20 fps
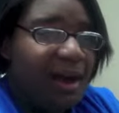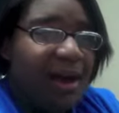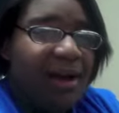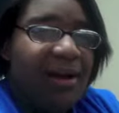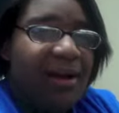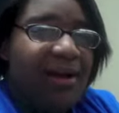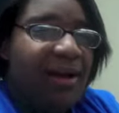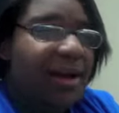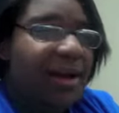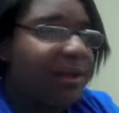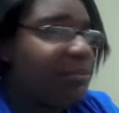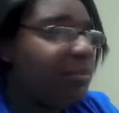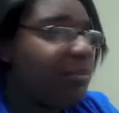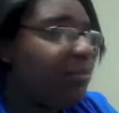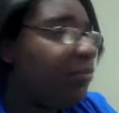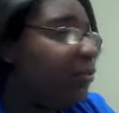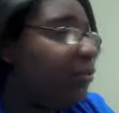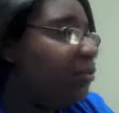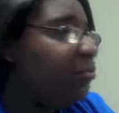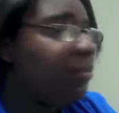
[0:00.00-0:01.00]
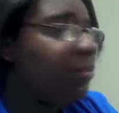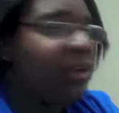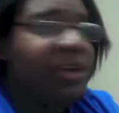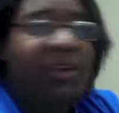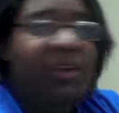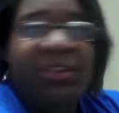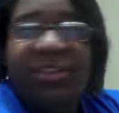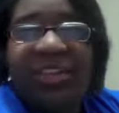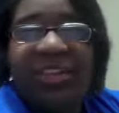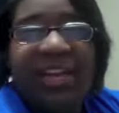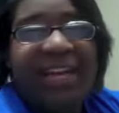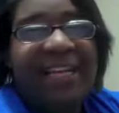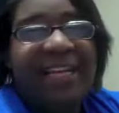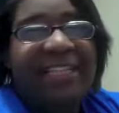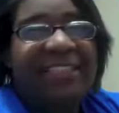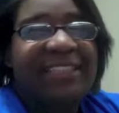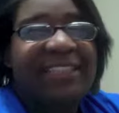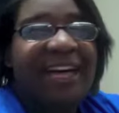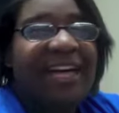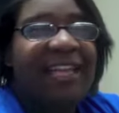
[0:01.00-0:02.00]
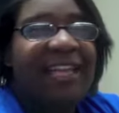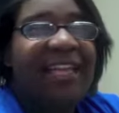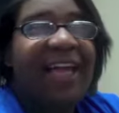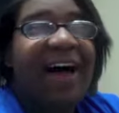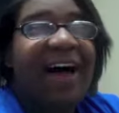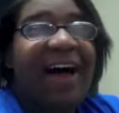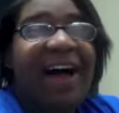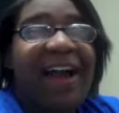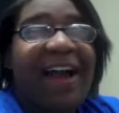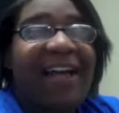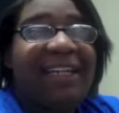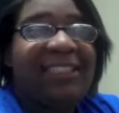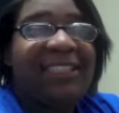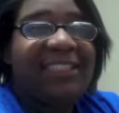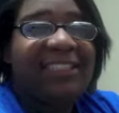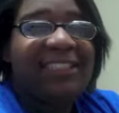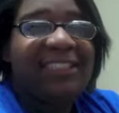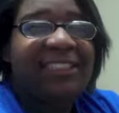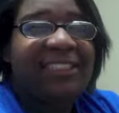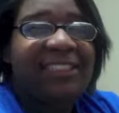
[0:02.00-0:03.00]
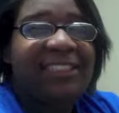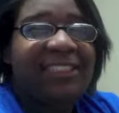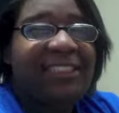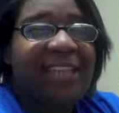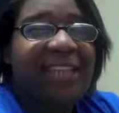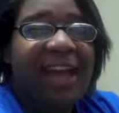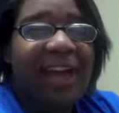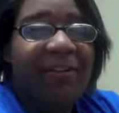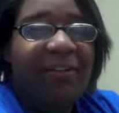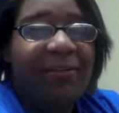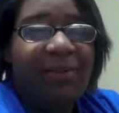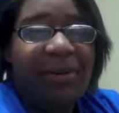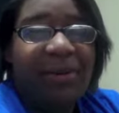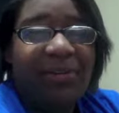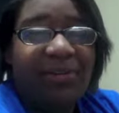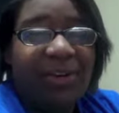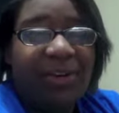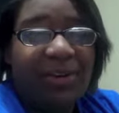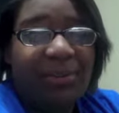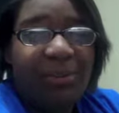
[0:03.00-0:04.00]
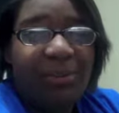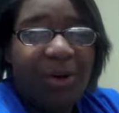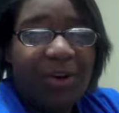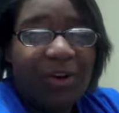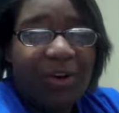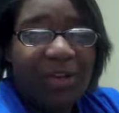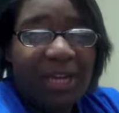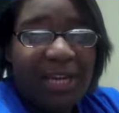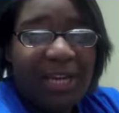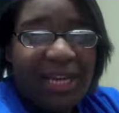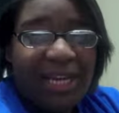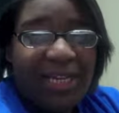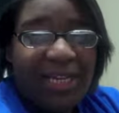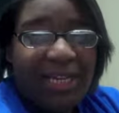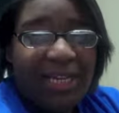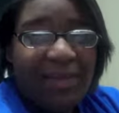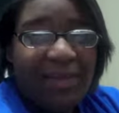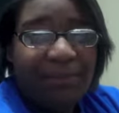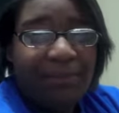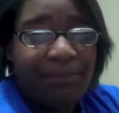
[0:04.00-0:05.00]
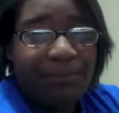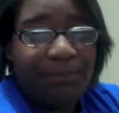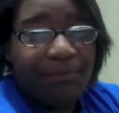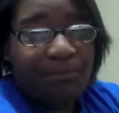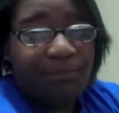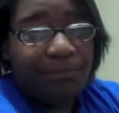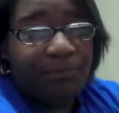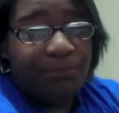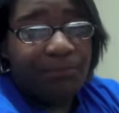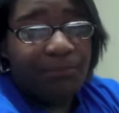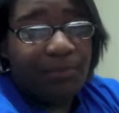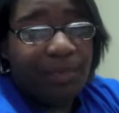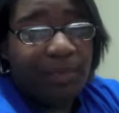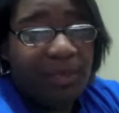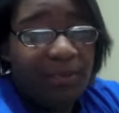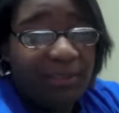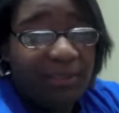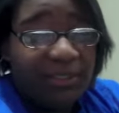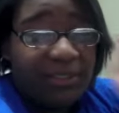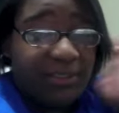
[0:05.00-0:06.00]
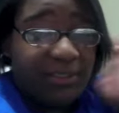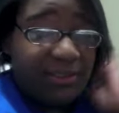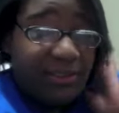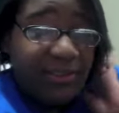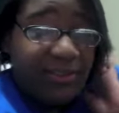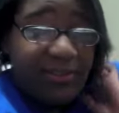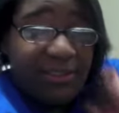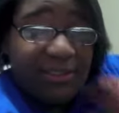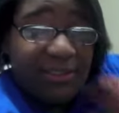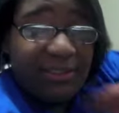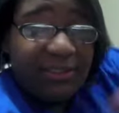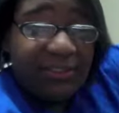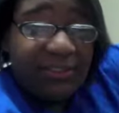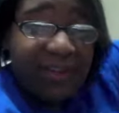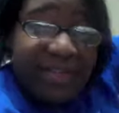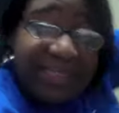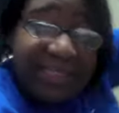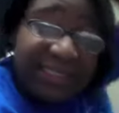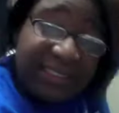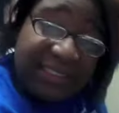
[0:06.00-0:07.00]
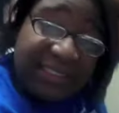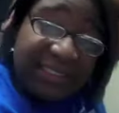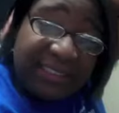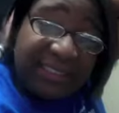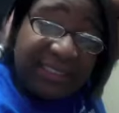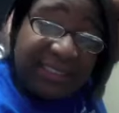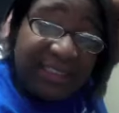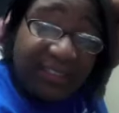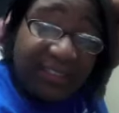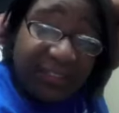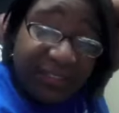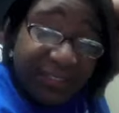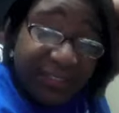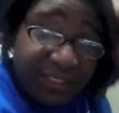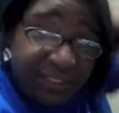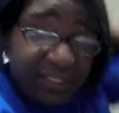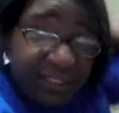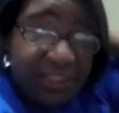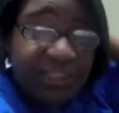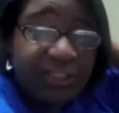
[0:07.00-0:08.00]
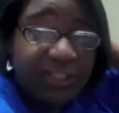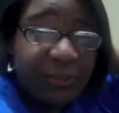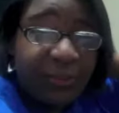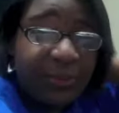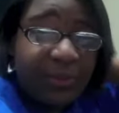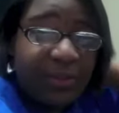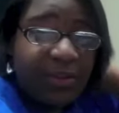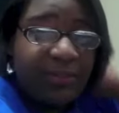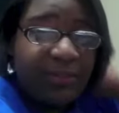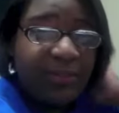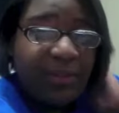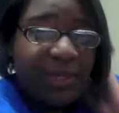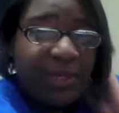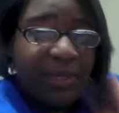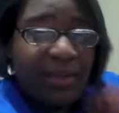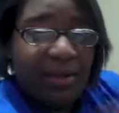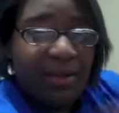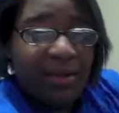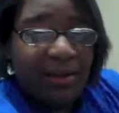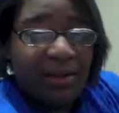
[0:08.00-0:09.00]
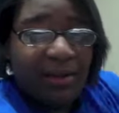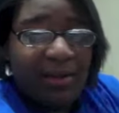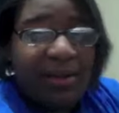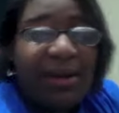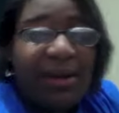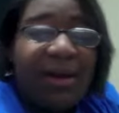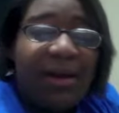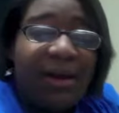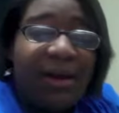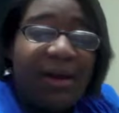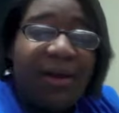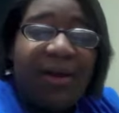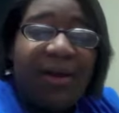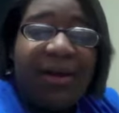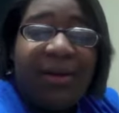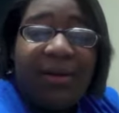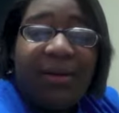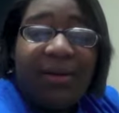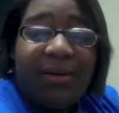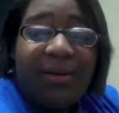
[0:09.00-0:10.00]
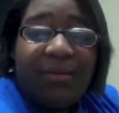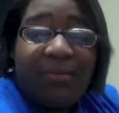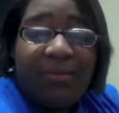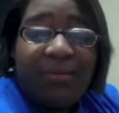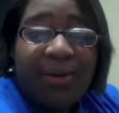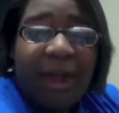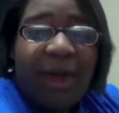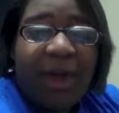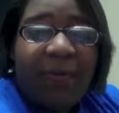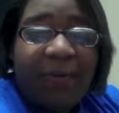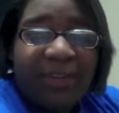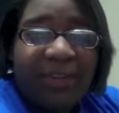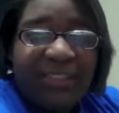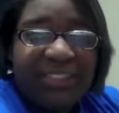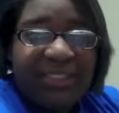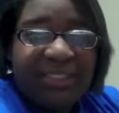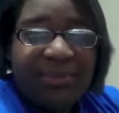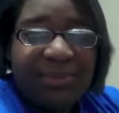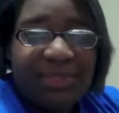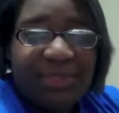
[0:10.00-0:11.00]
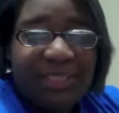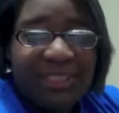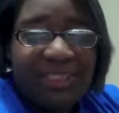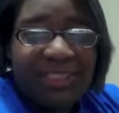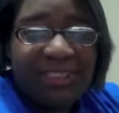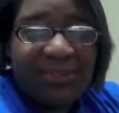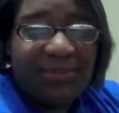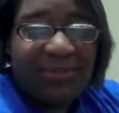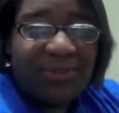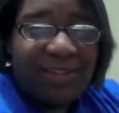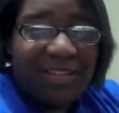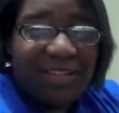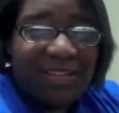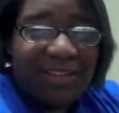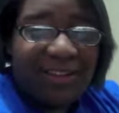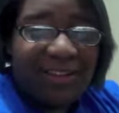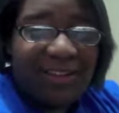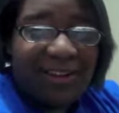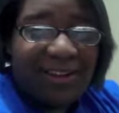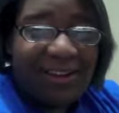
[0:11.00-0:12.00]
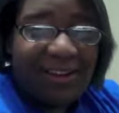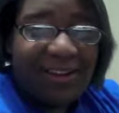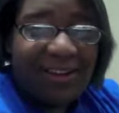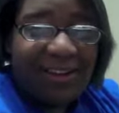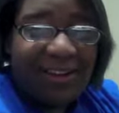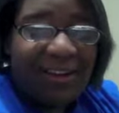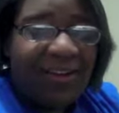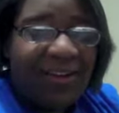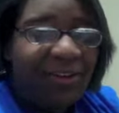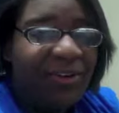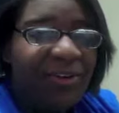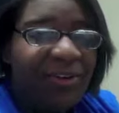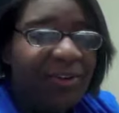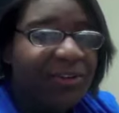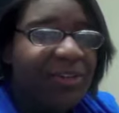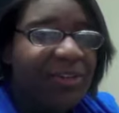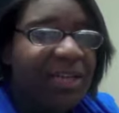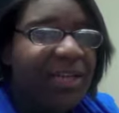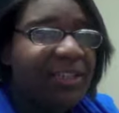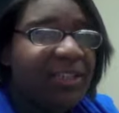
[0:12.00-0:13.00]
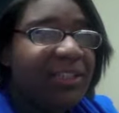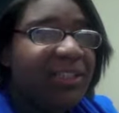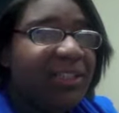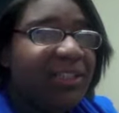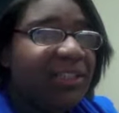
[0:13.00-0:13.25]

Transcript: I would bring her things. I lied just to, to have her my friend. Brought her candy. It was it was crazy, selfish, stupid of me. But I wanted to please someone, a girl that